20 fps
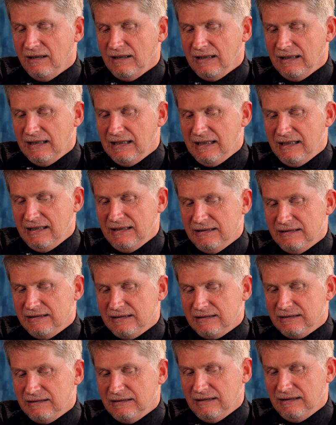And
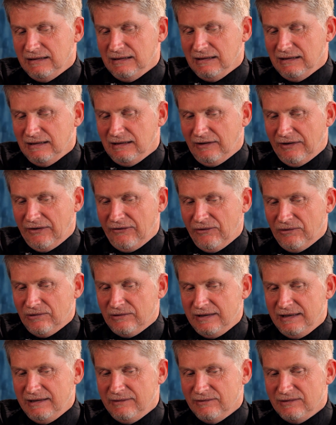I
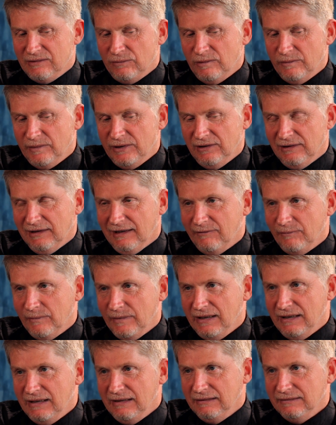thought here was a woman who loved
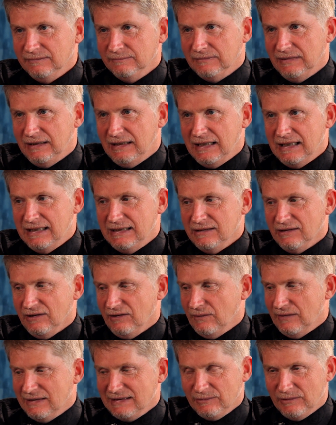me and
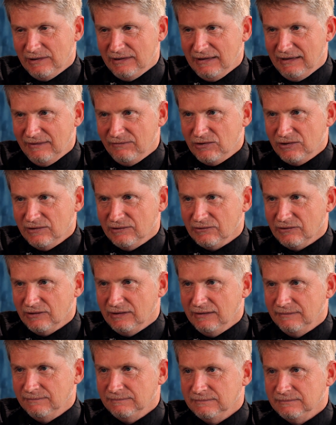I'd always wanted to have
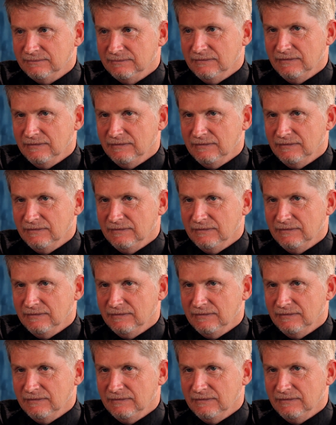children.